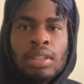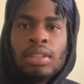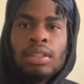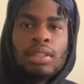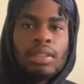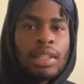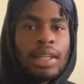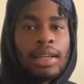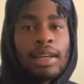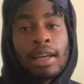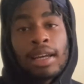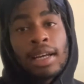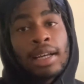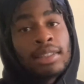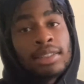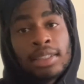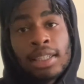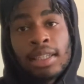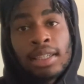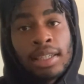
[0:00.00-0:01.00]
Like, I'll
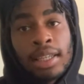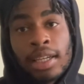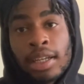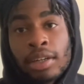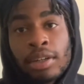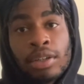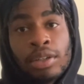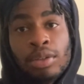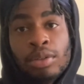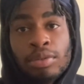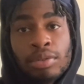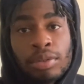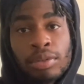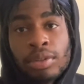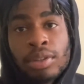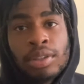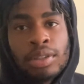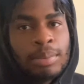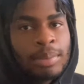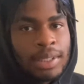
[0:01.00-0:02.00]
take care of you for
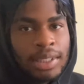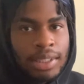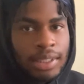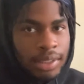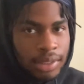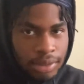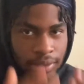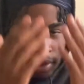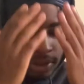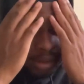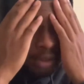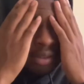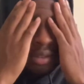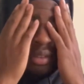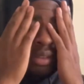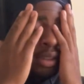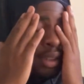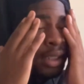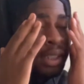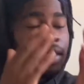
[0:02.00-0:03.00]
real, my nigga.
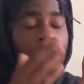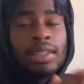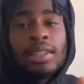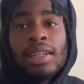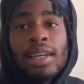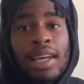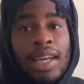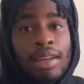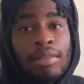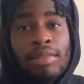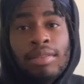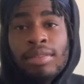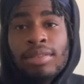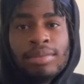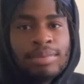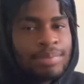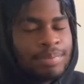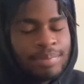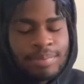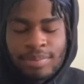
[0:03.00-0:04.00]
Hey,
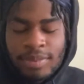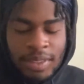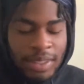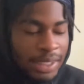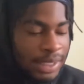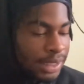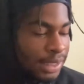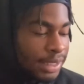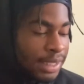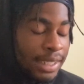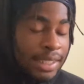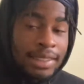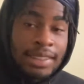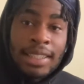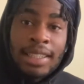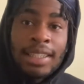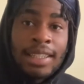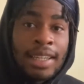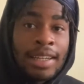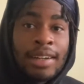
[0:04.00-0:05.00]
listen, I'll
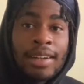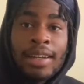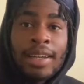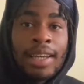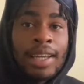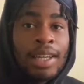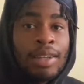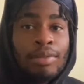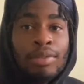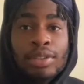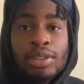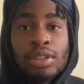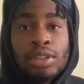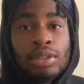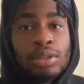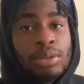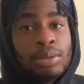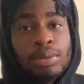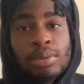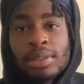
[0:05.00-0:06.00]
take care of Ava,
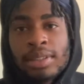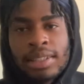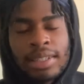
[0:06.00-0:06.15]
too.